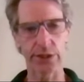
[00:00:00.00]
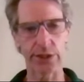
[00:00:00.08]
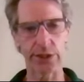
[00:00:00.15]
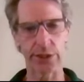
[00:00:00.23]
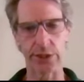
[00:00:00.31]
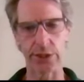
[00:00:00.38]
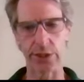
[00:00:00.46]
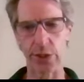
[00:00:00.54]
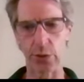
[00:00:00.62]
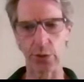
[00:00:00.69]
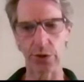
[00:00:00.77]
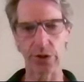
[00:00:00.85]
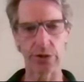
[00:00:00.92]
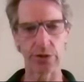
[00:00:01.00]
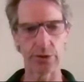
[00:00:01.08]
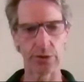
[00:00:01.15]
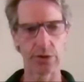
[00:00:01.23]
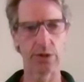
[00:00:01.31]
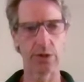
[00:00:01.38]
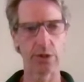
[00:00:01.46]
And the owner
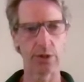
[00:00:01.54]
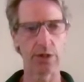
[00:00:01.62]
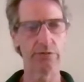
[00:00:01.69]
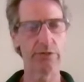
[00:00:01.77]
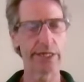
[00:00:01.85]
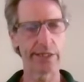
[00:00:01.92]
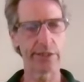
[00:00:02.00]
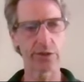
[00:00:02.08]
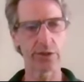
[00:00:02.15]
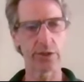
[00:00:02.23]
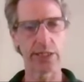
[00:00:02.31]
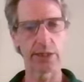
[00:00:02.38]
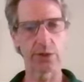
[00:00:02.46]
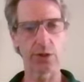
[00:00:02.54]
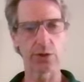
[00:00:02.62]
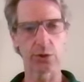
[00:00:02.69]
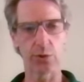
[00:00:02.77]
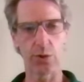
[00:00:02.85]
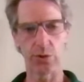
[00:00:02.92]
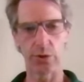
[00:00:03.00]
of the hair salon
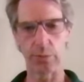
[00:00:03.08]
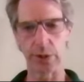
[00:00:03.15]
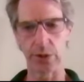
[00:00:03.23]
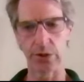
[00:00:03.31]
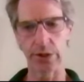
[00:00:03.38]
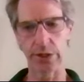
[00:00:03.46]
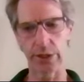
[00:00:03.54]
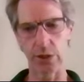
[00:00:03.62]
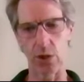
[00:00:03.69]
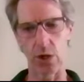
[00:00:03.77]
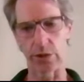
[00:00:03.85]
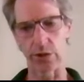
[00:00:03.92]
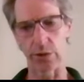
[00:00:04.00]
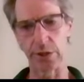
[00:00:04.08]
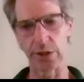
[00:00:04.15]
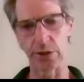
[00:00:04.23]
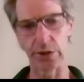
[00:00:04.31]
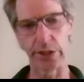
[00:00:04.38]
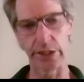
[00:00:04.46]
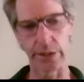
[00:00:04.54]
also owned the building, lost the
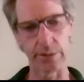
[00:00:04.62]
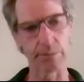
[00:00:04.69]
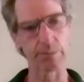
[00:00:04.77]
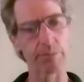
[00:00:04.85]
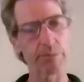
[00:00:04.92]
building.